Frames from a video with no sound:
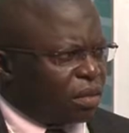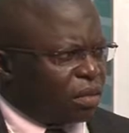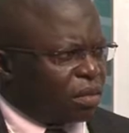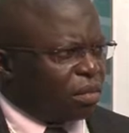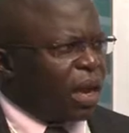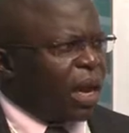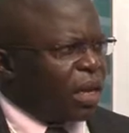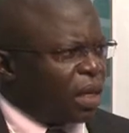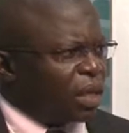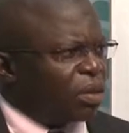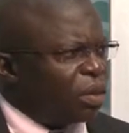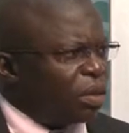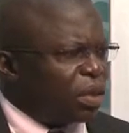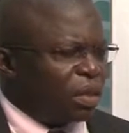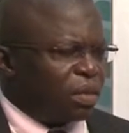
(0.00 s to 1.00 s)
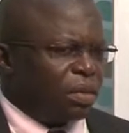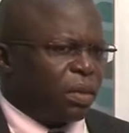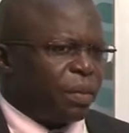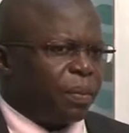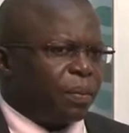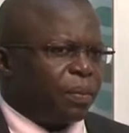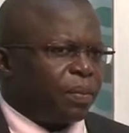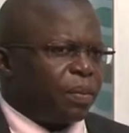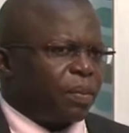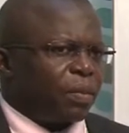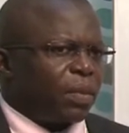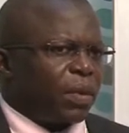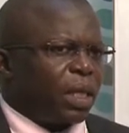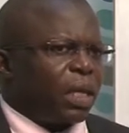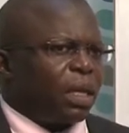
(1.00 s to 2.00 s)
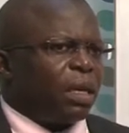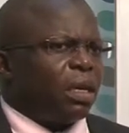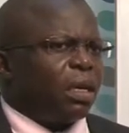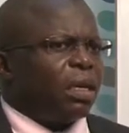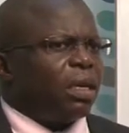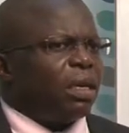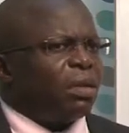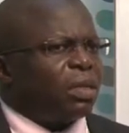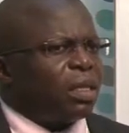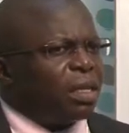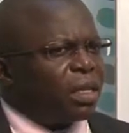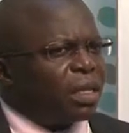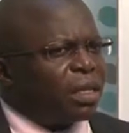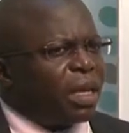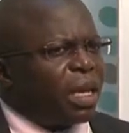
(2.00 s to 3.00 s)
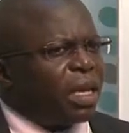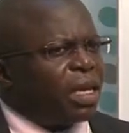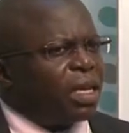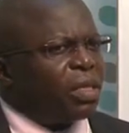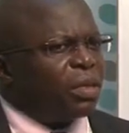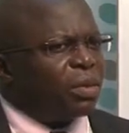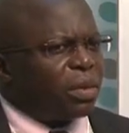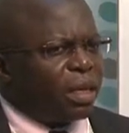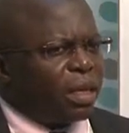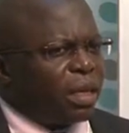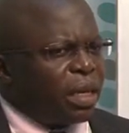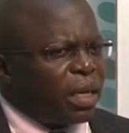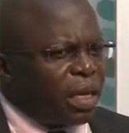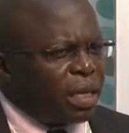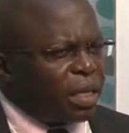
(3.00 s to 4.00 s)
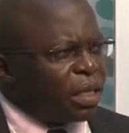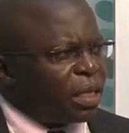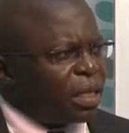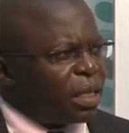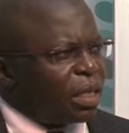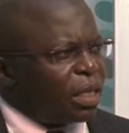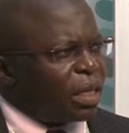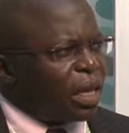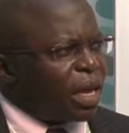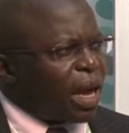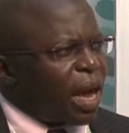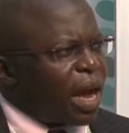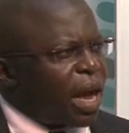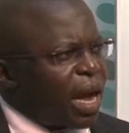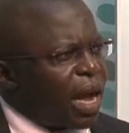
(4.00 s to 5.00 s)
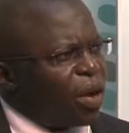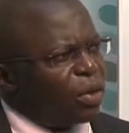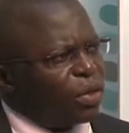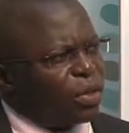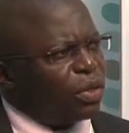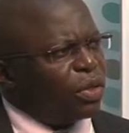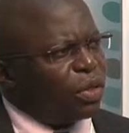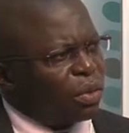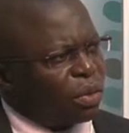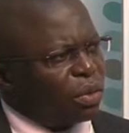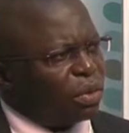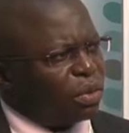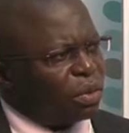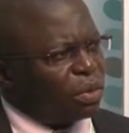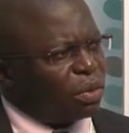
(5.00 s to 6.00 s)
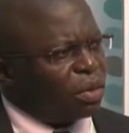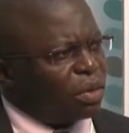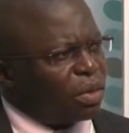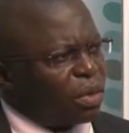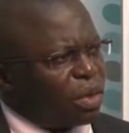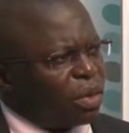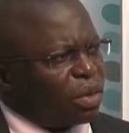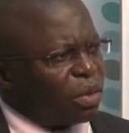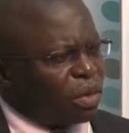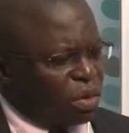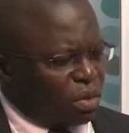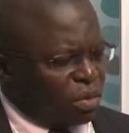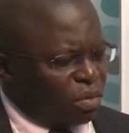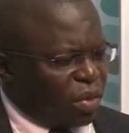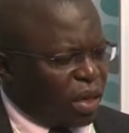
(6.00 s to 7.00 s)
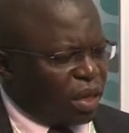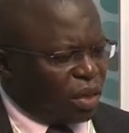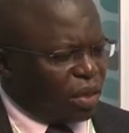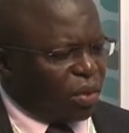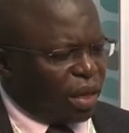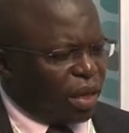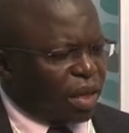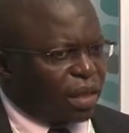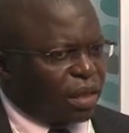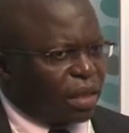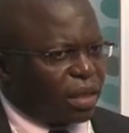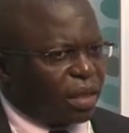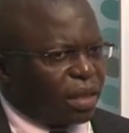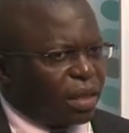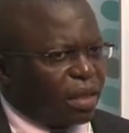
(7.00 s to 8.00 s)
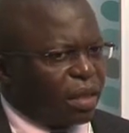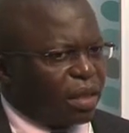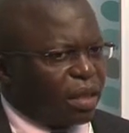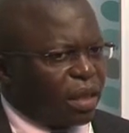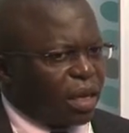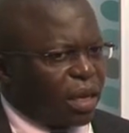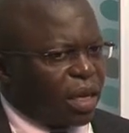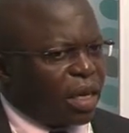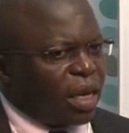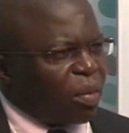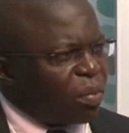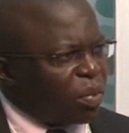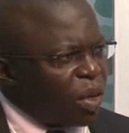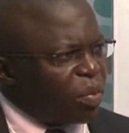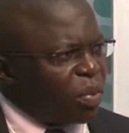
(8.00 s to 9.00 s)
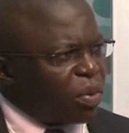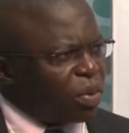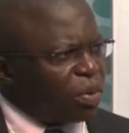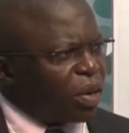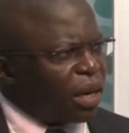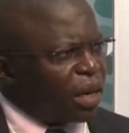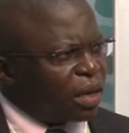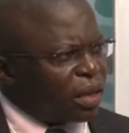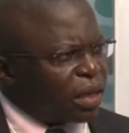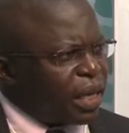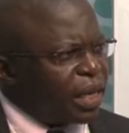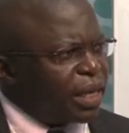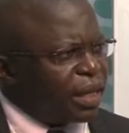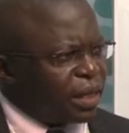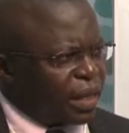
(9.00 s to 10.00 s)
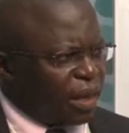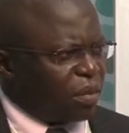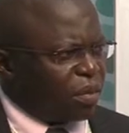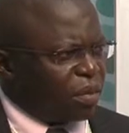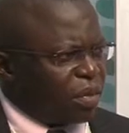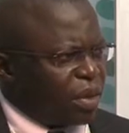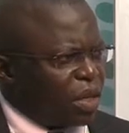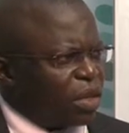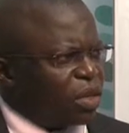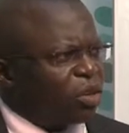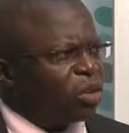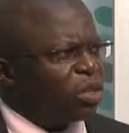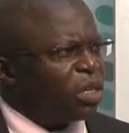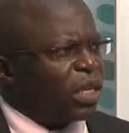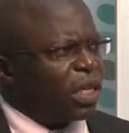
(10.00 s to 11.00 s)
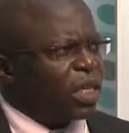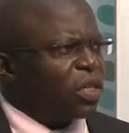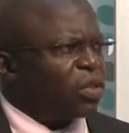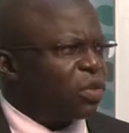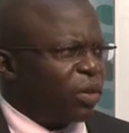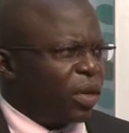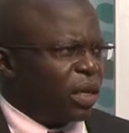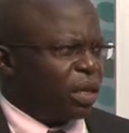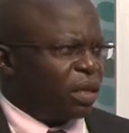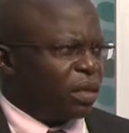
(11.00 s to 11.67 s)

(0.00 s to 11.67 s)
mine inclusive, you see, the issue is how do you make sure that the people you are telling them not to destroy